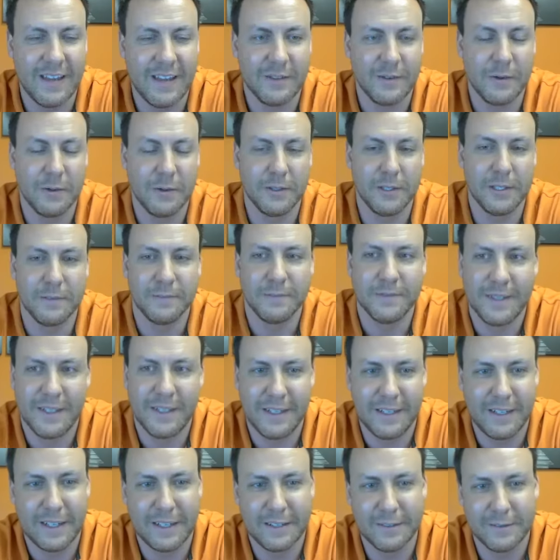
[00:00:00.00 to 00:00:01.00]
totally.
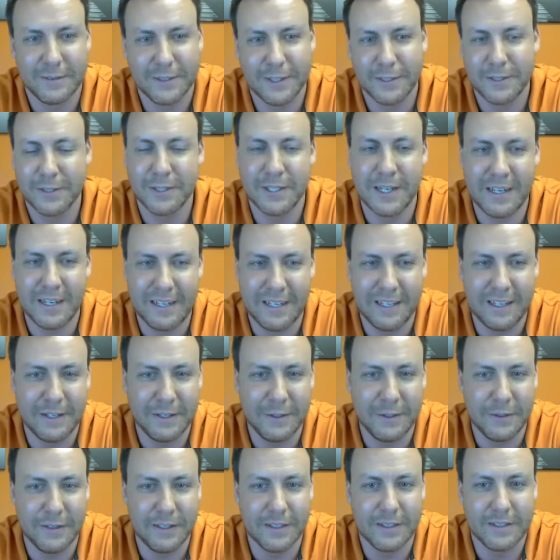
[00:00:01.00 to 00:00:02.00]
And such a good idea to
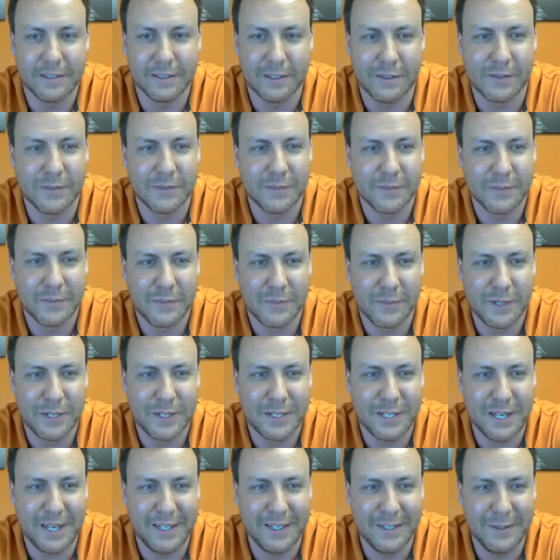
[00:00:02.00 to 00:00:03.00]
do this. So
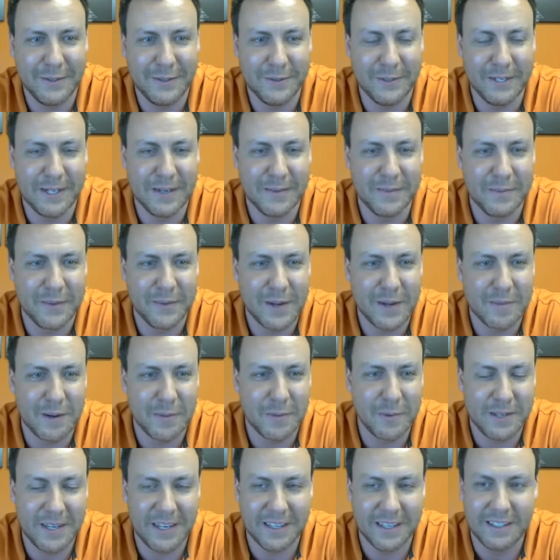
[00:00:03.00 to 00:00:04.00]
appreciate you coming
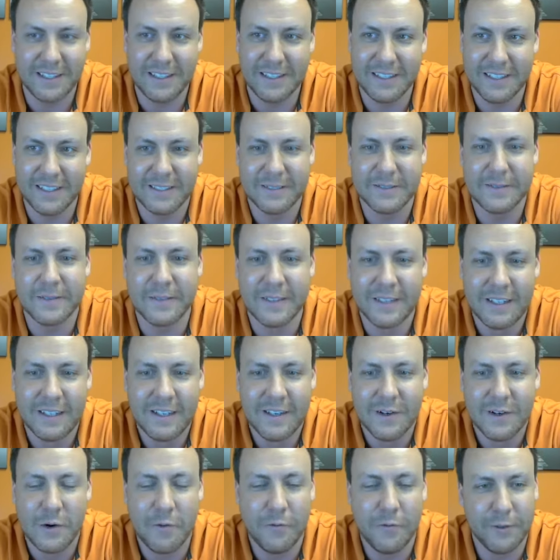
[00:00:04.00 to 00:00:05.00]
up with the idea, and
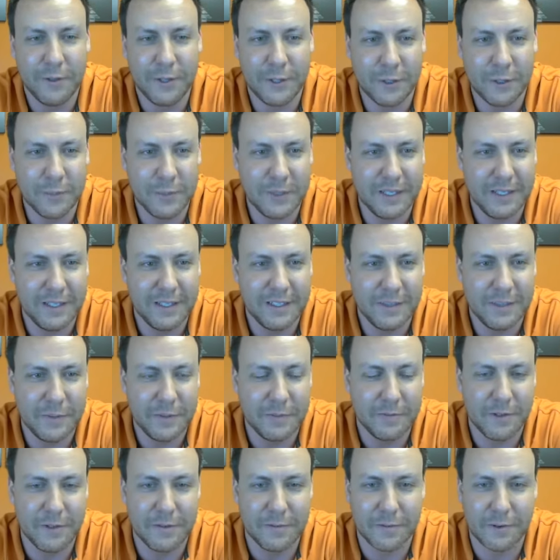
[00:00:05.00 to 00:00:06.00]
hopefully it'll be
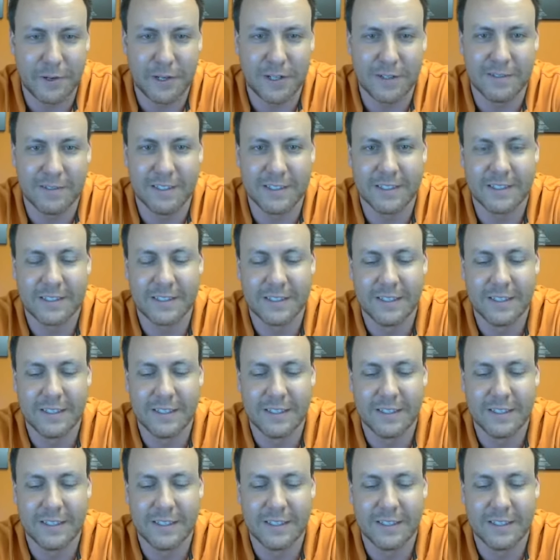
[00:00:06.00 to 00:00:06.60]
fun for all of us.